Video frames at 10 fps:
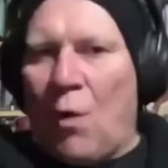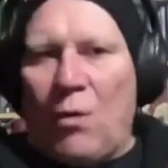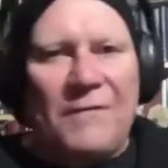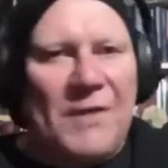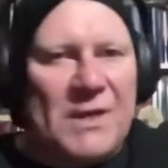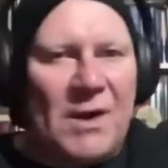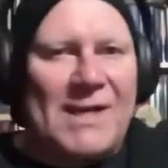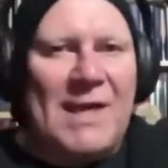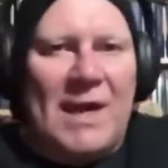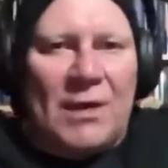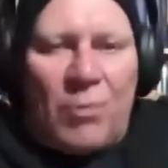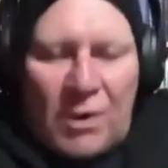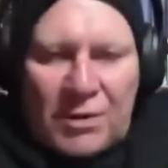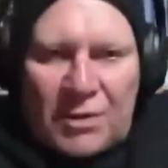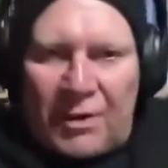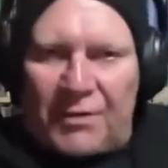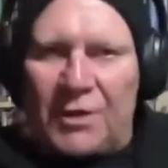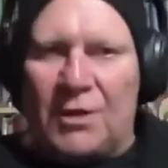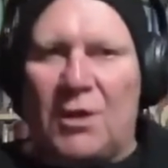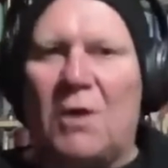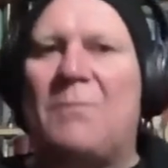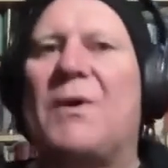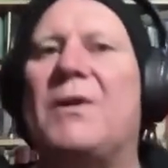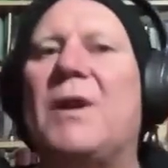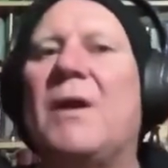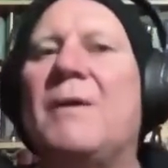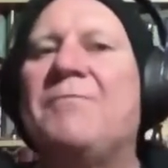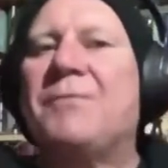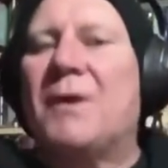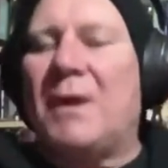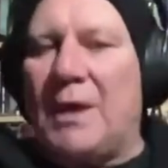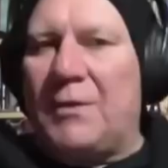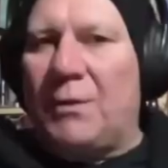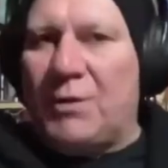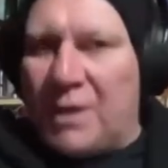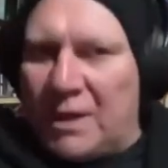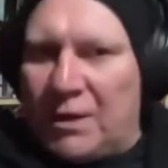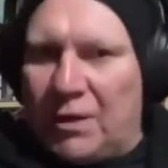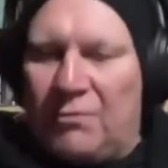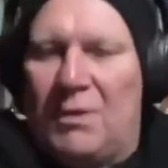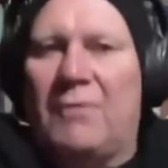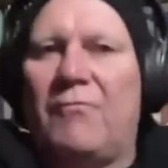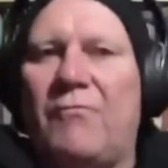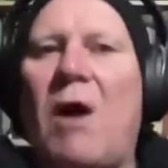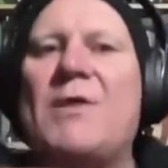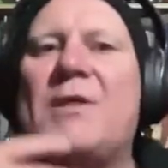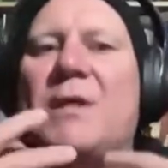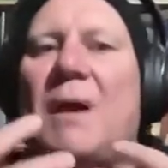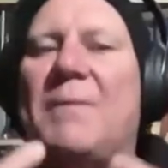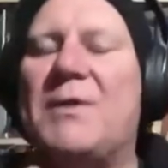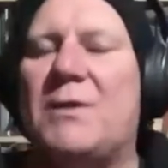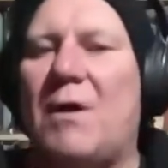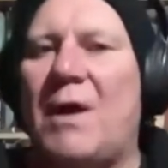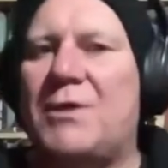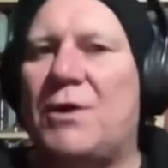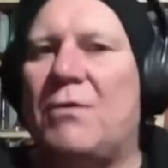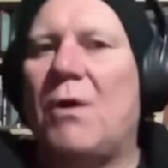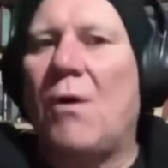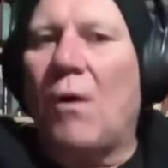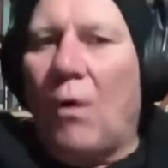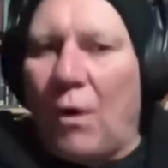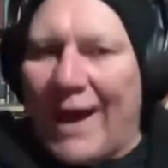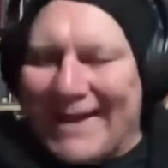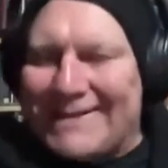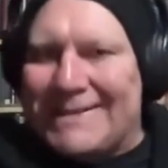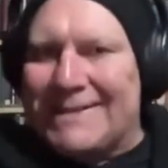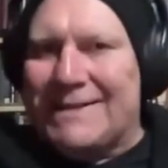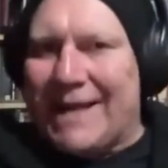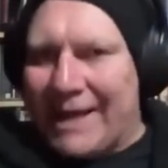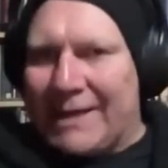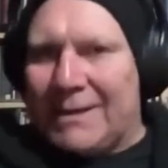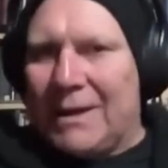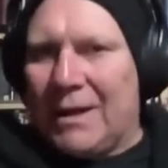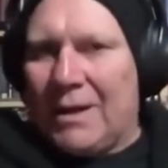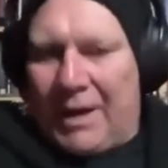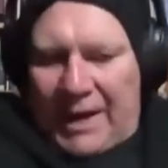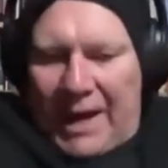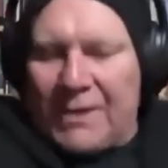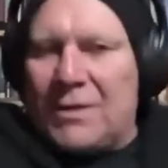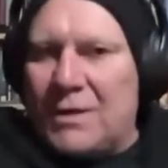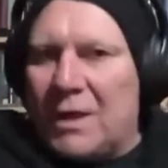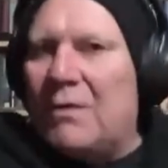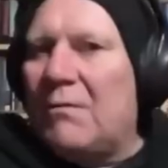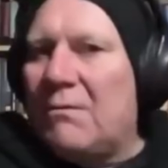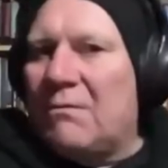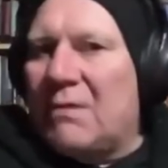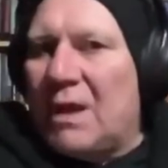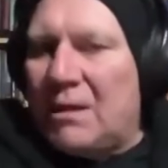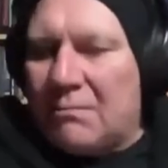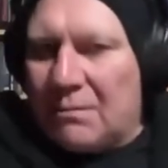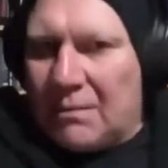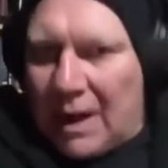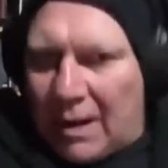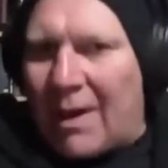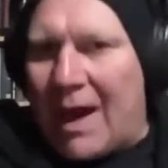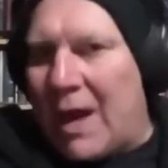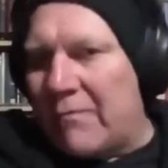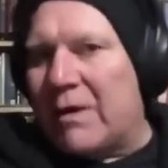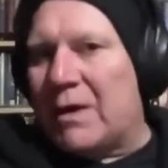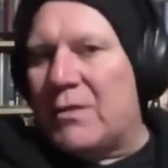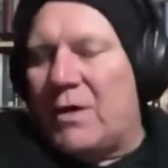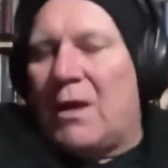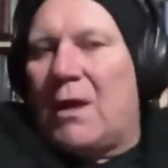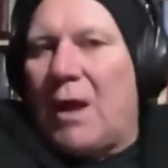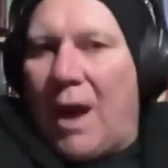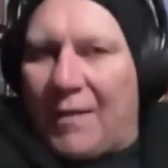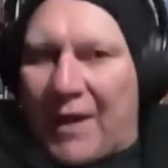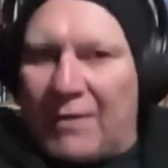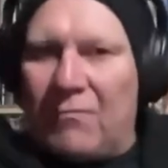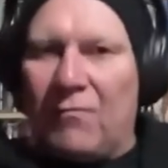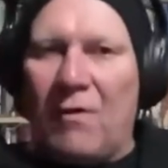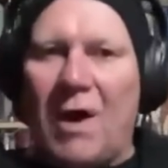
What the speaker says: All of these ideas was that the serpent either was in you and rises up inside you, or enters in, and it enters in the lower areas and then